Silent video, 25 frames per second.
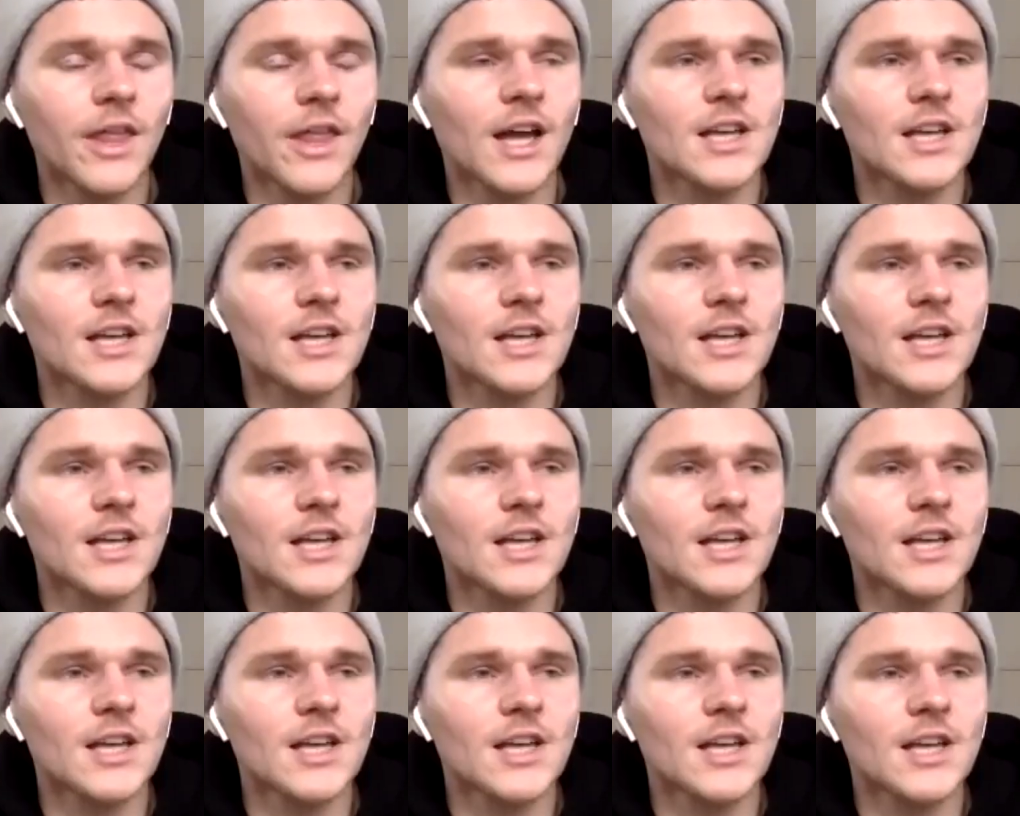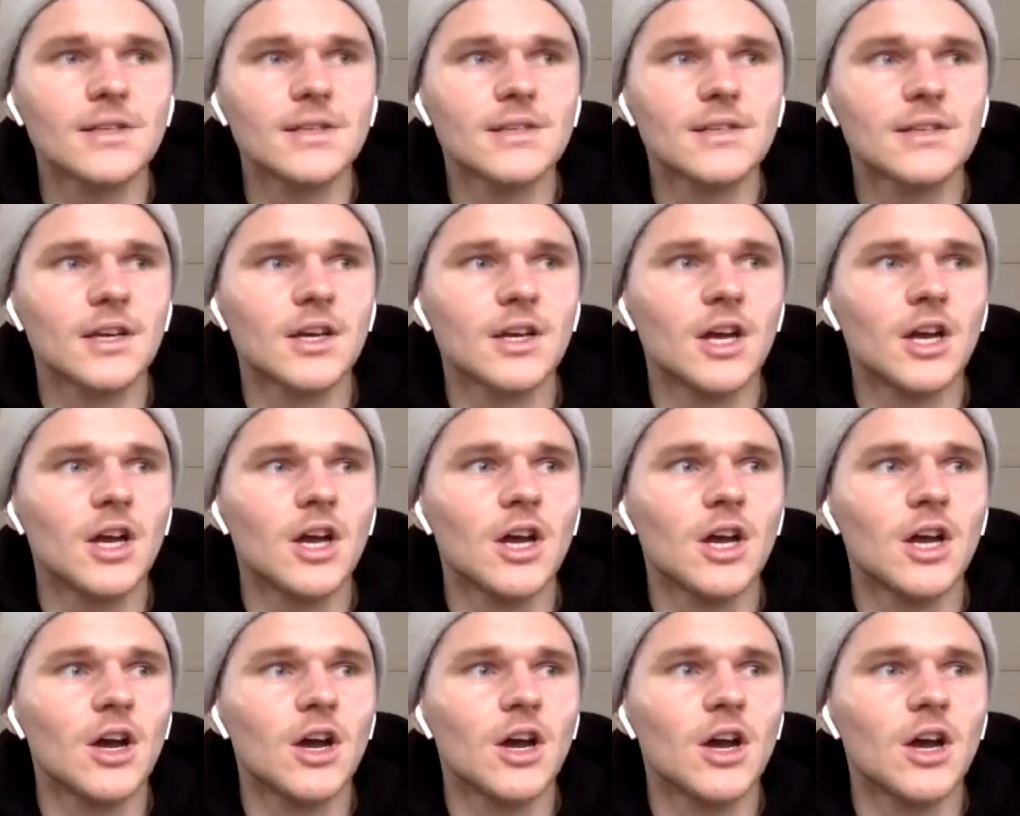And that's because
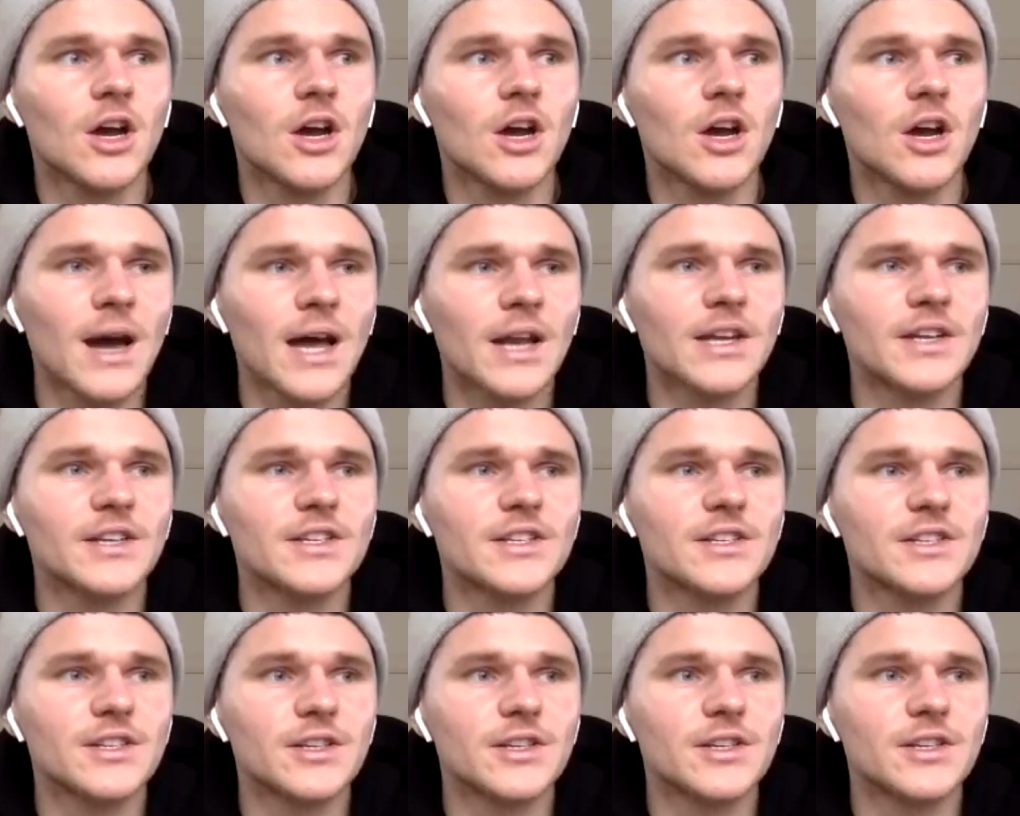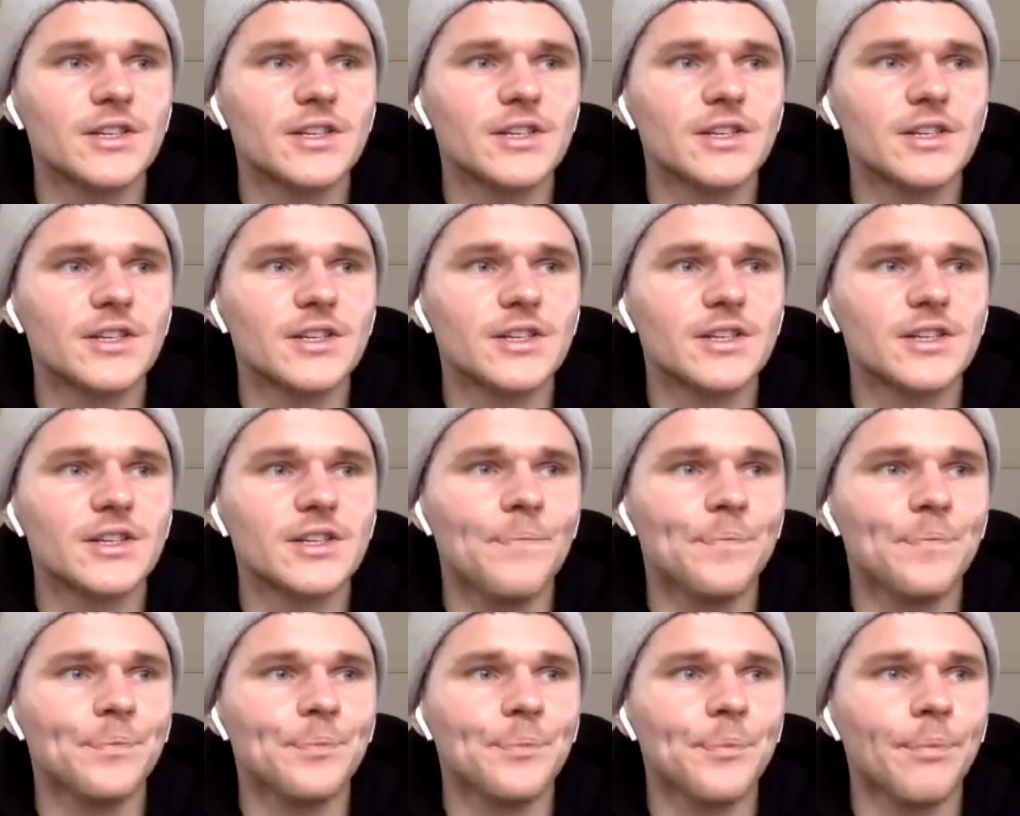I've managed
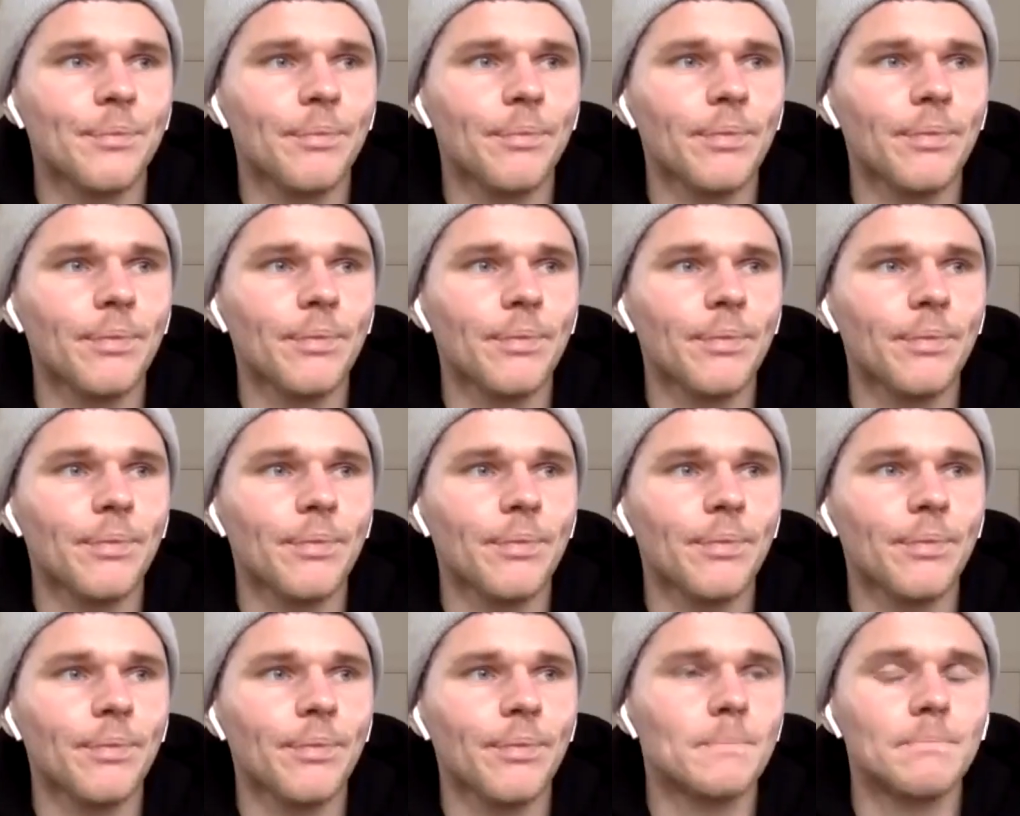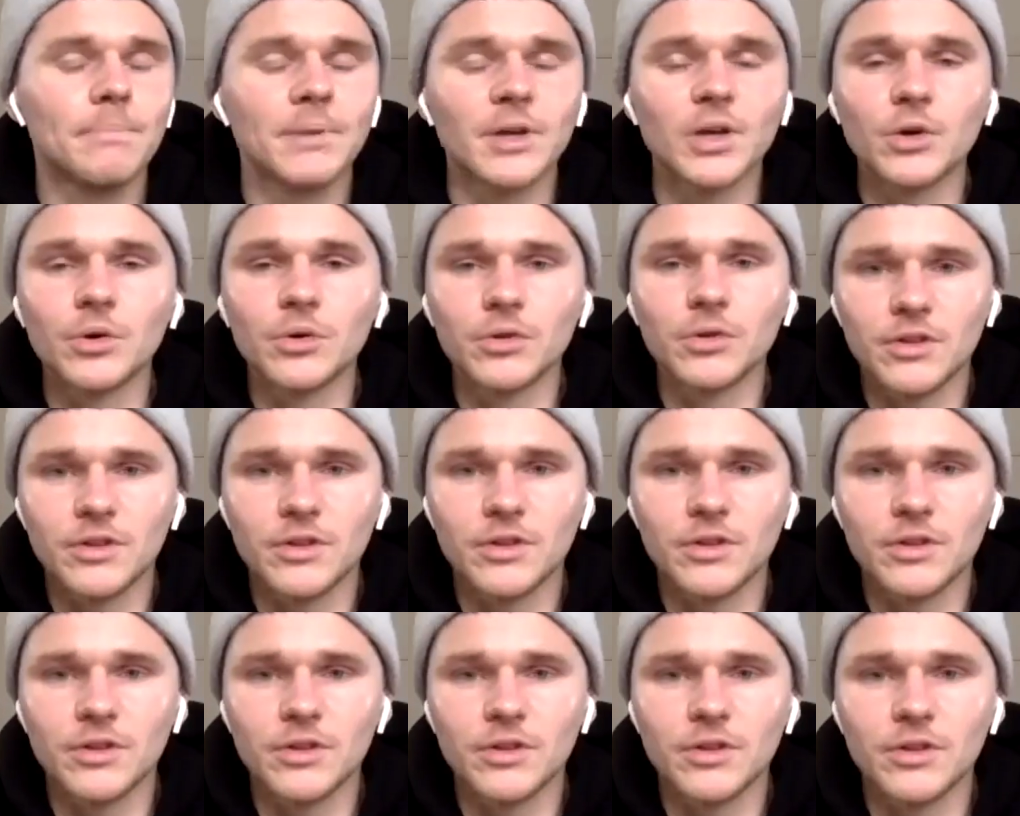to
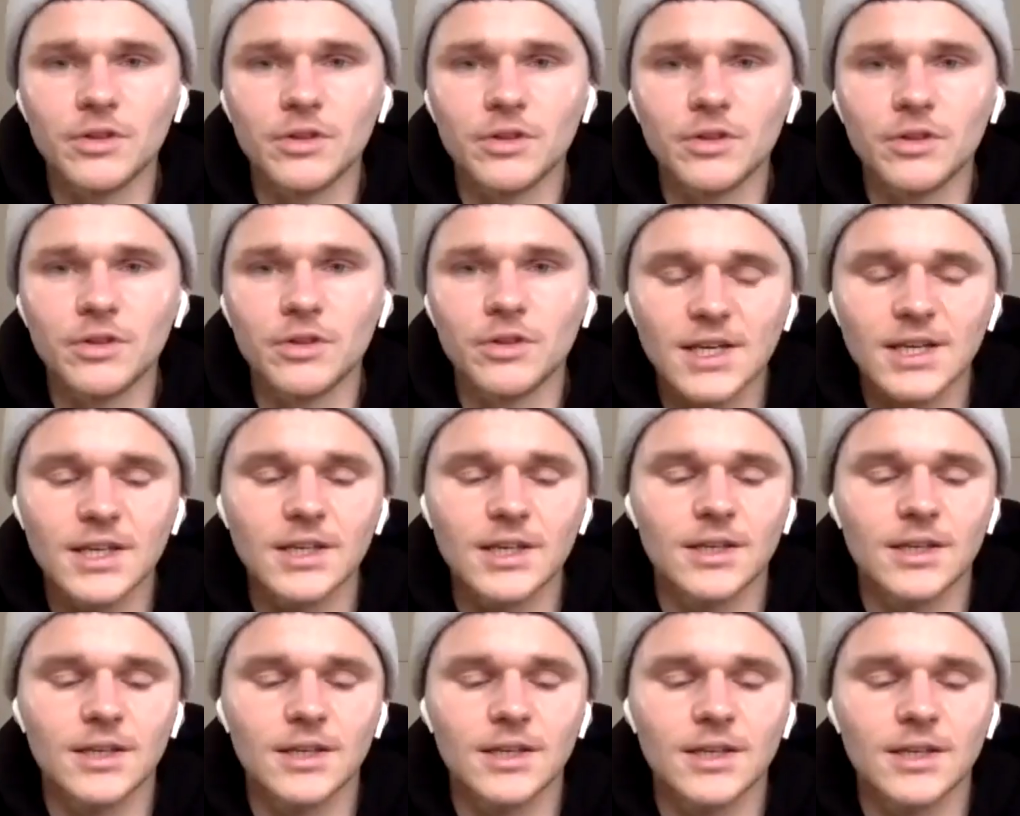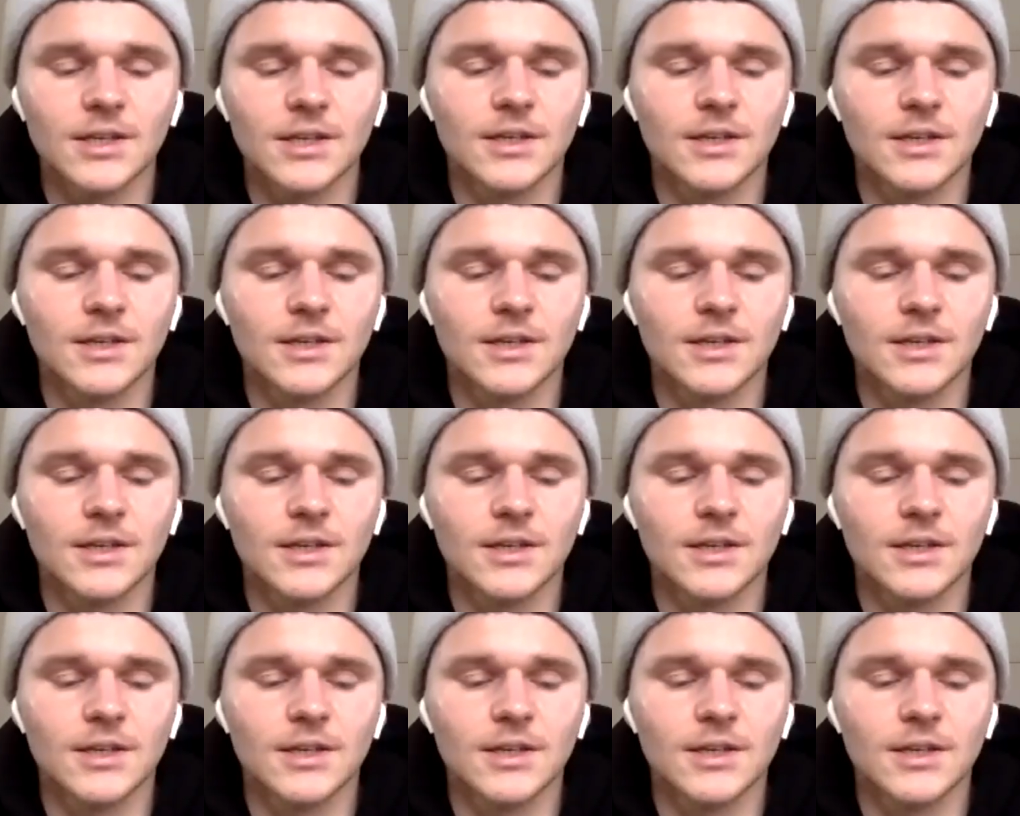build this community.